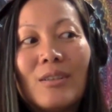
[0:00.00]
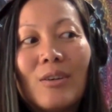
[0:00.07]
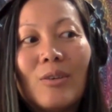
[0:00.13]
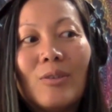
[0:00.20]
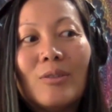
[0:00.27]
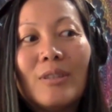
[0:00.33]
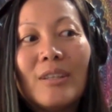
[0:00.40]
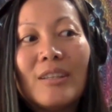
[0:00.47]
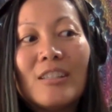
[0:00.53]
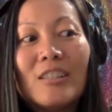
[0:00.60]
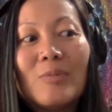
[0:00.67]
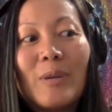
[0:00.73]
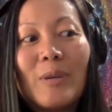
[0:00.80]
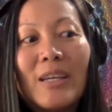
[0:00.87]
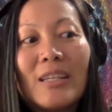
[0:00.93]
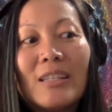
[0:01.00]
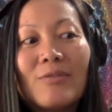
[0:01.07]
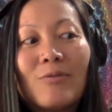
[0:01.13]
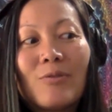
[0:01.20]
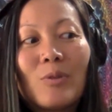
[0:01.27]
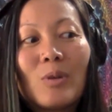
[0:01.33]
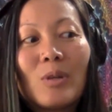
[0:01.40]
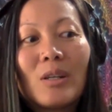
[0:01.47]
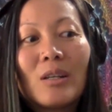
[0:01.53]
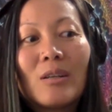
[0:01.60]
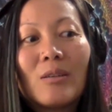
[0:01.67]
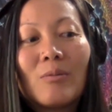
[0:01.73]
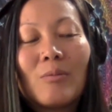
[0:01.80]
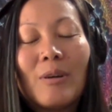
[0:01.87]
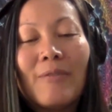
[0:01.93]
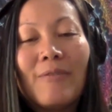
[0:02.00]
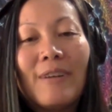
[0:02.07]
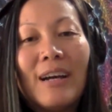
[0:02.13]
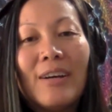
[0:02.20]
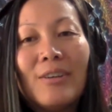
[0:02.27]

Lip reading: holding space for what